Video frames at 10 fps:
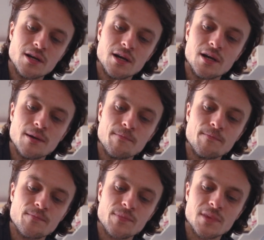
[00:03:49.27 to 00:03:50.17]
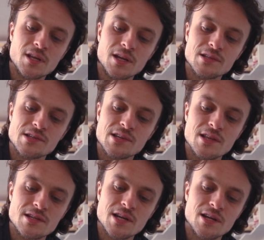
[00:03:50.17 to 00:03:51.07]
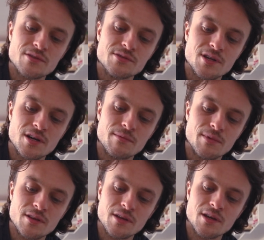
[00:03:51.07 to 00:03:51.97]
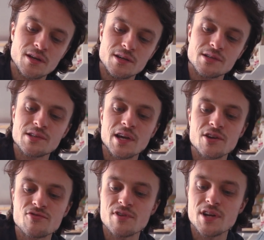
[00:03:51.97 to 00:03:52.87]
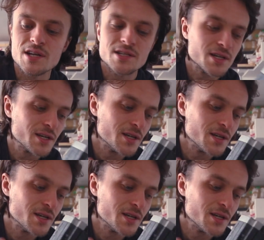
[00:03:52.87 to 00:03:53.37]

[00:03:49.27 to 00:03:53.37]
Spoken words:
And as I say, the technical term I think is extrudate.